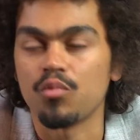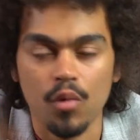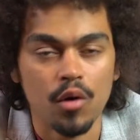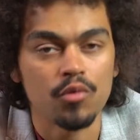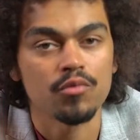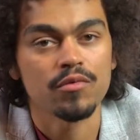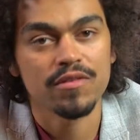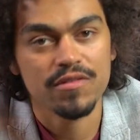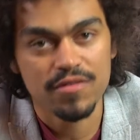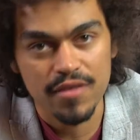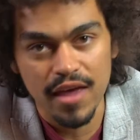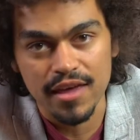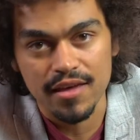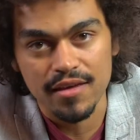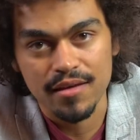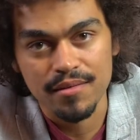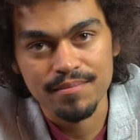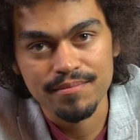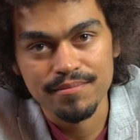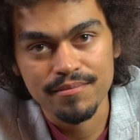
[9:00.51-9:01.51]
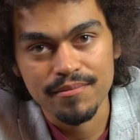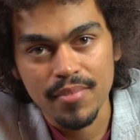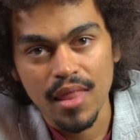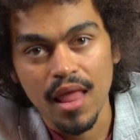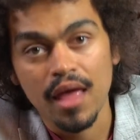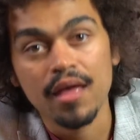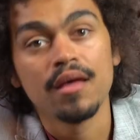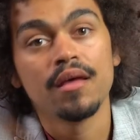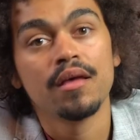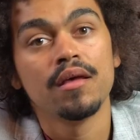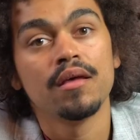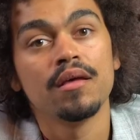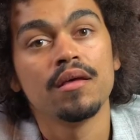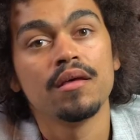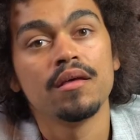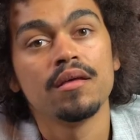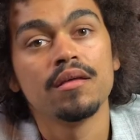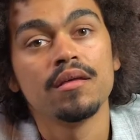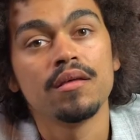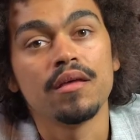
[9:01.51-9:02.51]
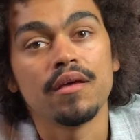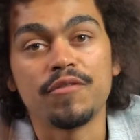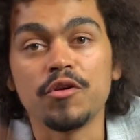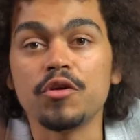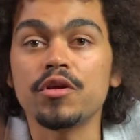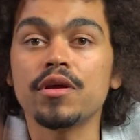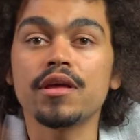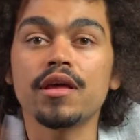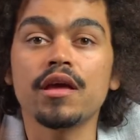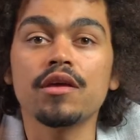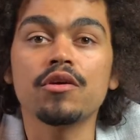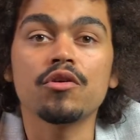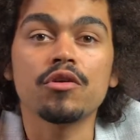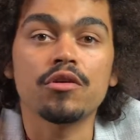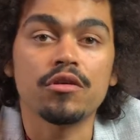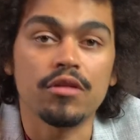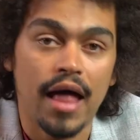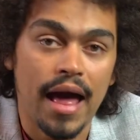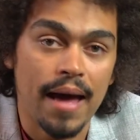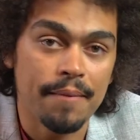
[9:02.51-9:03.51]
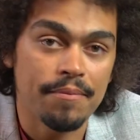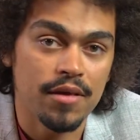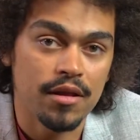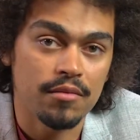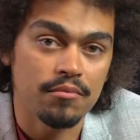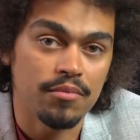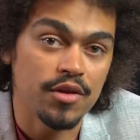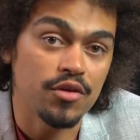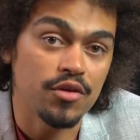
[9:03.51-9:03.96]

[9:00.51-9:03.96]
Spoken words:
won't sync? If you didn't get your clap in, but